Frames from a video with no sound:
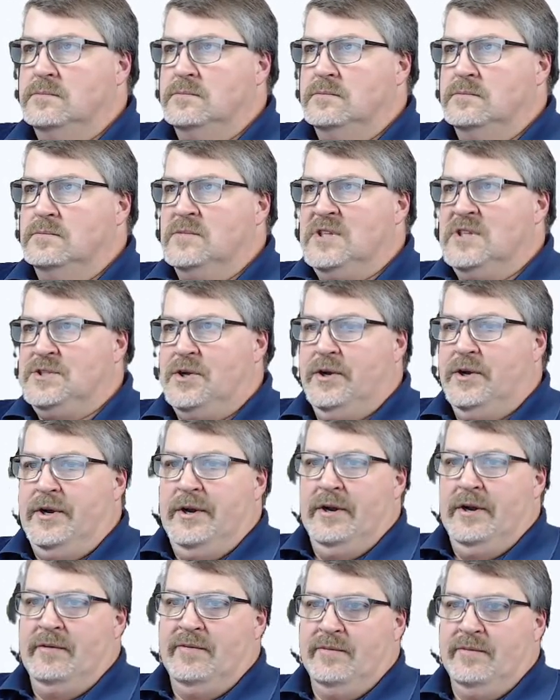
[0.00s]
That's good
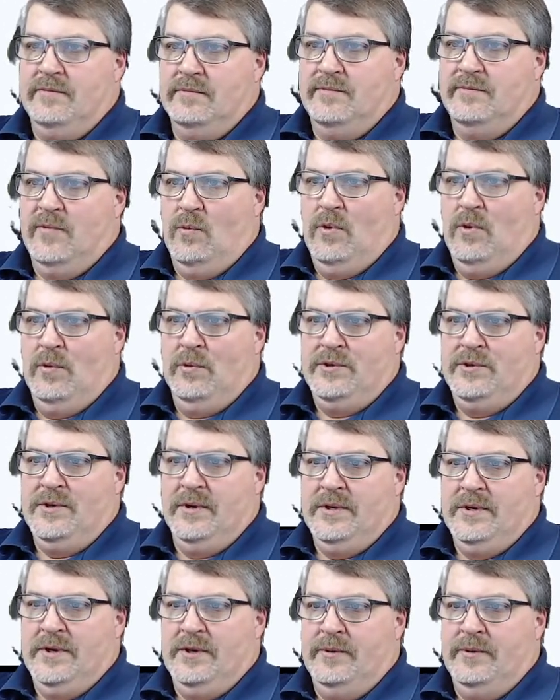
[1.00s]
enough for what we're
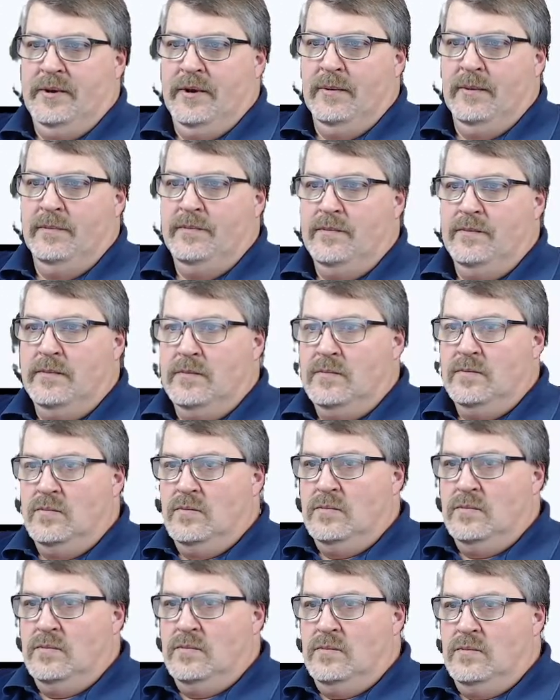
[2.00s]
trying to do here.
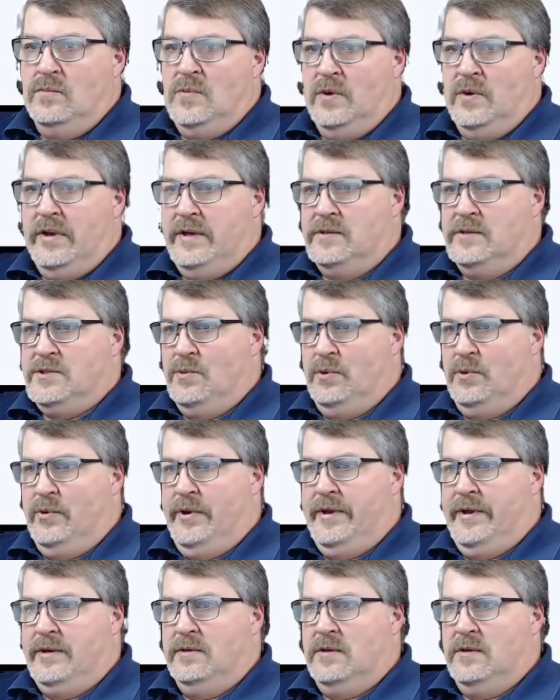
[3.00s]
Okay, so we'll go
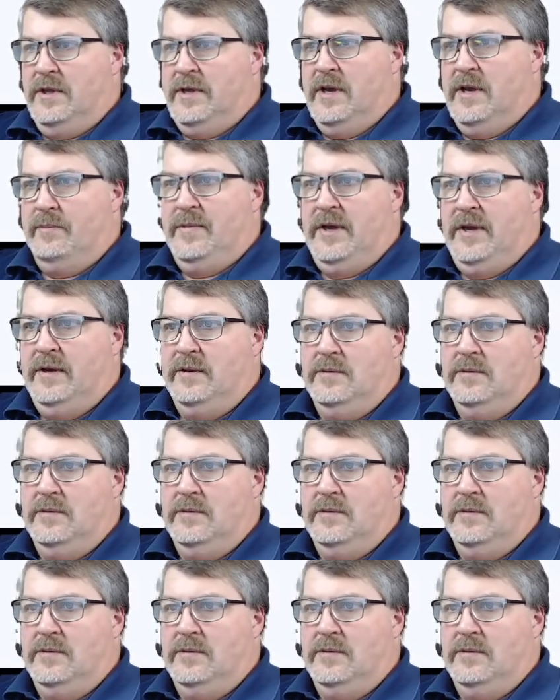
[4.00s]
ahead and click update.